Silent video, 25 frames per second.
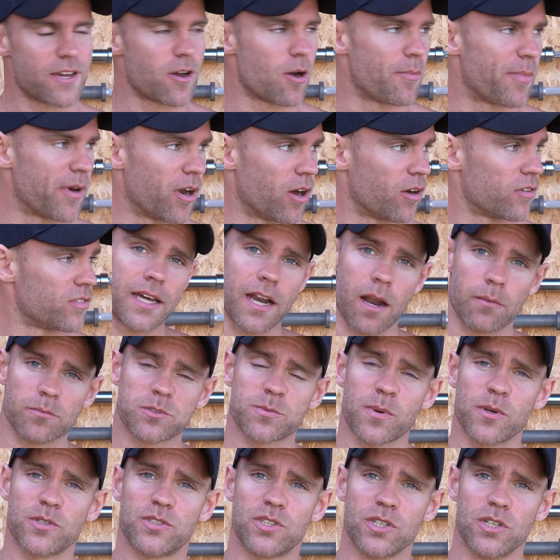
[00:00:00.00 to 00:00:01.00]
gobbing off. And I'm
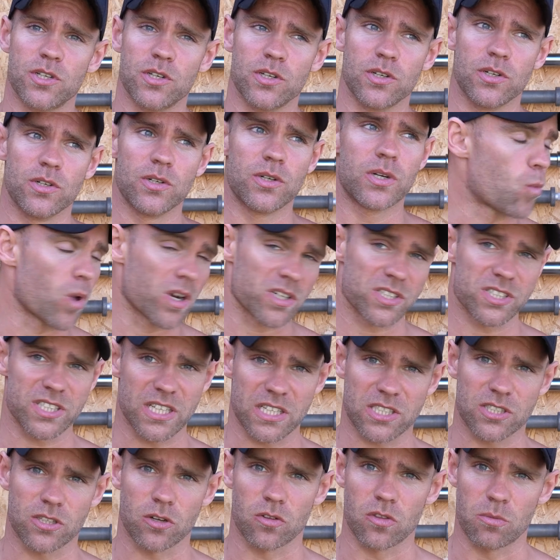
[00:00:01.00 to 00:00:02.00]
supposed to do
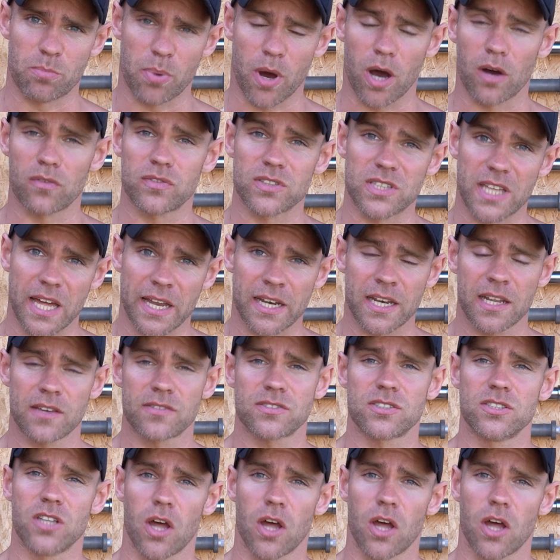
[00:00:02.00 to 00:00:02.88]
160 on the bar for deadlifts,